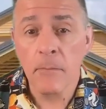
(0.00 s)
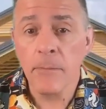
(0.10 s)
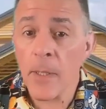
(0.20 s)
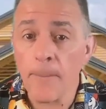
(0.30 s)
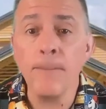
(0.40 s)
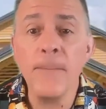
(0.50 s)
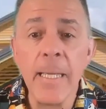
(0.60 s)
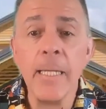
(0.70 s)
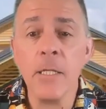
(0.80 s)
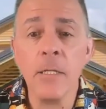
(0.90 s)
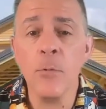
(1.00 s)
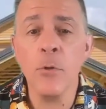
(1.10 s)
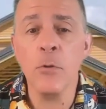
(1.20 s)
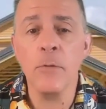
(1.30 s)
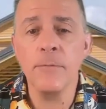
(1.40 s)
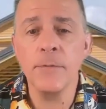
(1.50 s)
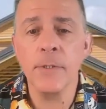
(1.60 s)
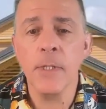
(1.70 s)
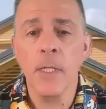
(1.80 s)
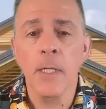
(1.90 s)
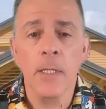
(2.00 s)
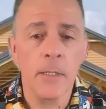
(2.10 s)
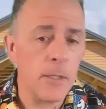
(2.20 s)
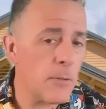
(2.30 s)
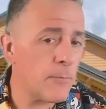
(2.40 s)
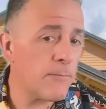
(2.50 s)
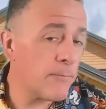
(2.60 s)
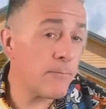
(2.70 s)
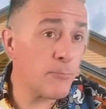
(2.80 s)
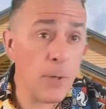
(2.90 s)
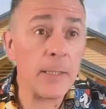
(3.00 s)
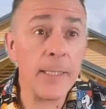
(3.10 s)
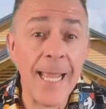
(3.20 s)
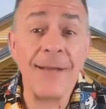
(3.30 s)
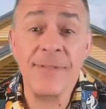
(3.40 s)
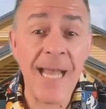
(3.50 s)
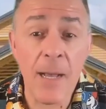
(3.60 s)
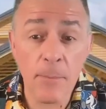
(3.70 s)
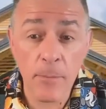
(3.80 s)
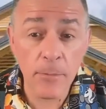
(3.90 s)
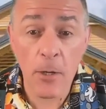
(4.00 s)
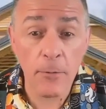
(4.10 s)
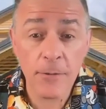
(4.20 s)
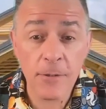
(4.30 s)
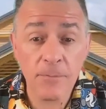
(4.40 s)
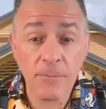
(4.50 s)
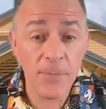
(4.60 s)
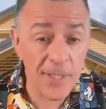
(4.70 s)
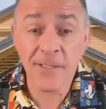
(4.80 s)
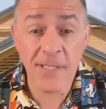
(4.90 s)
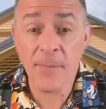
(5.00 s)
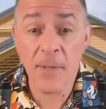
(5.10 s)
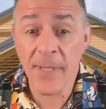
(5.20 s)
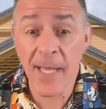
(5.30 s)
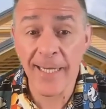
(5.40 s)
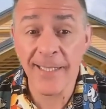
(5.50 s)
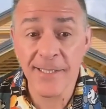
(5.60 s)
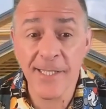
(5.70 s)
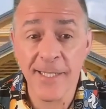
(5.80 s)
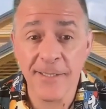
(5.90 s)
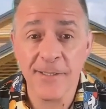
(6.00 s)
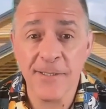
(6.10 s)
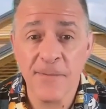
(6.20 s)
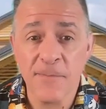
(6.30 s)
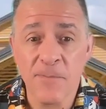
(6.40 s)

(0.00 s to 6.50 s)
but many of the moves you probably have not noticed because they've been behind the scenes.